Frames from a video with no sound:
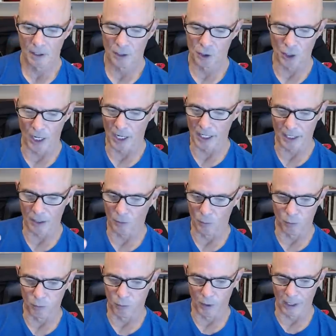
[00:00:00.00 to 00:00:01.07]
Johnny,
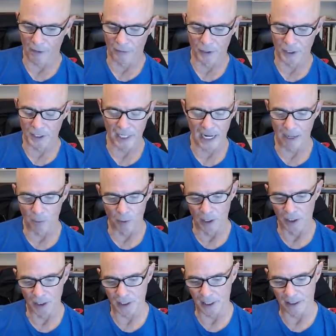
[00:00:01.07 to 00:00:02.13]
whatever his name
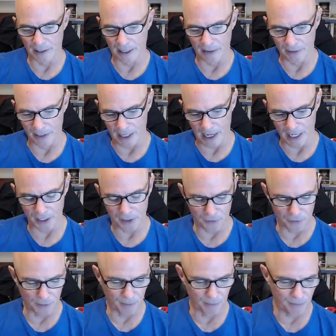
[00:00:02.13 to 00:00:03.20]
was, and and the guys
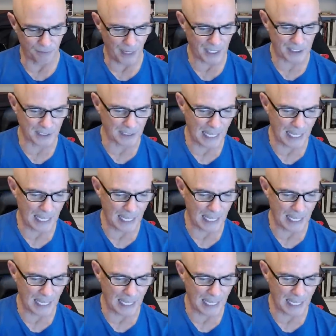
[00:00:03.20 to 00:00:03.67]
from Fast and